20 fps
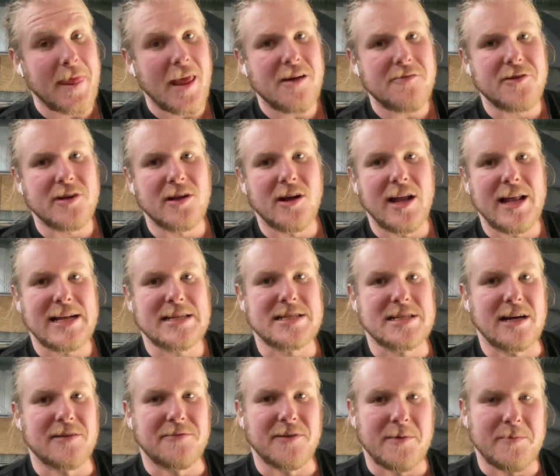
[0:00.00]
If you like that
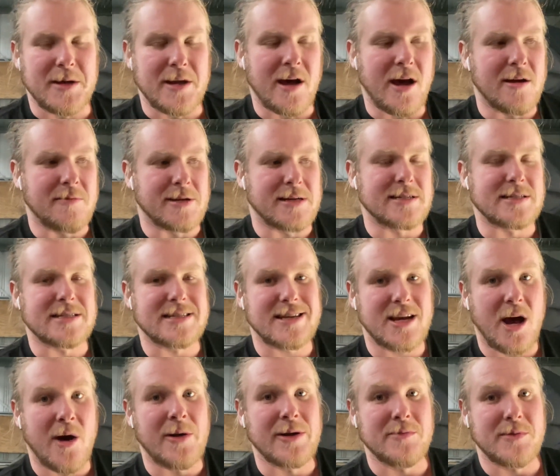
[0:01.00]
stuff, let me know, because it's
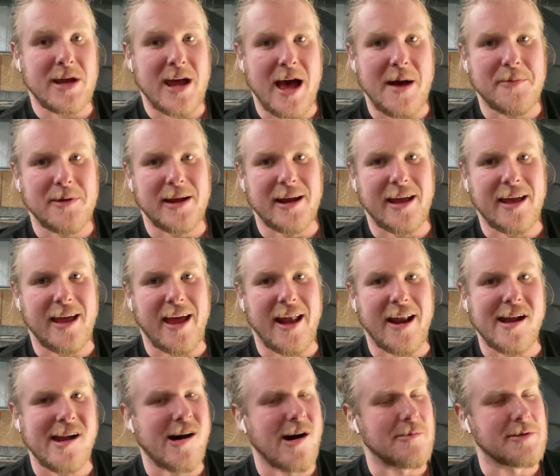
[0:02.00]
going to be happening again,
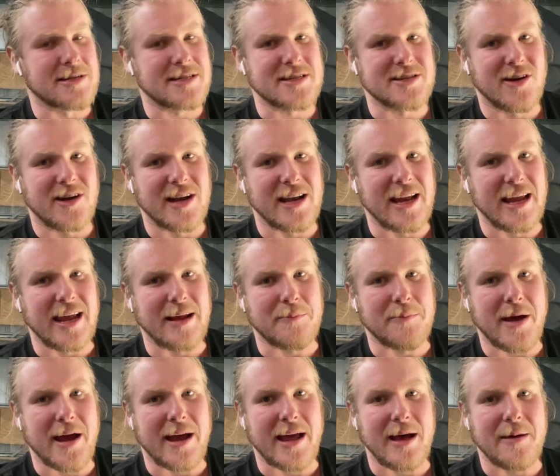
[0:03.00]
and I'm excited to get
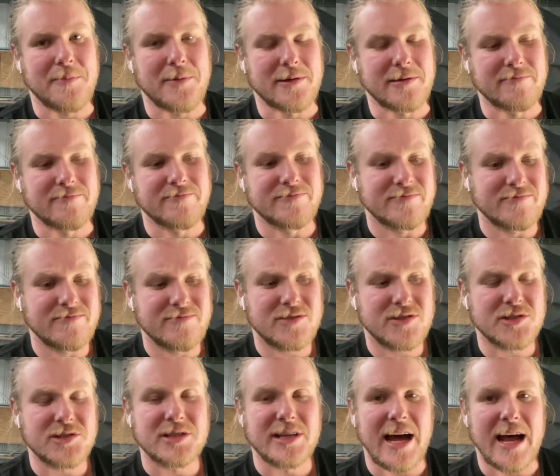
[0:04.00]
back up and
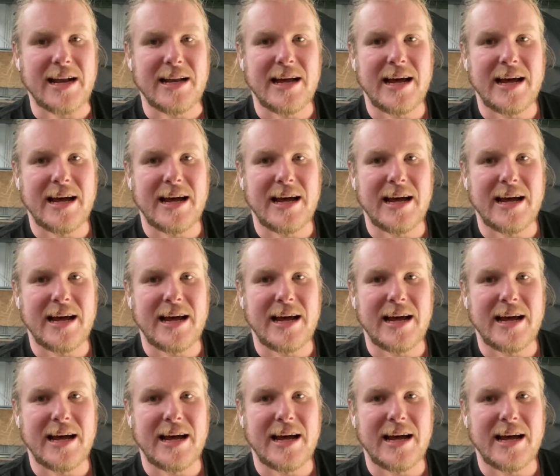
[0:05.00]
do that.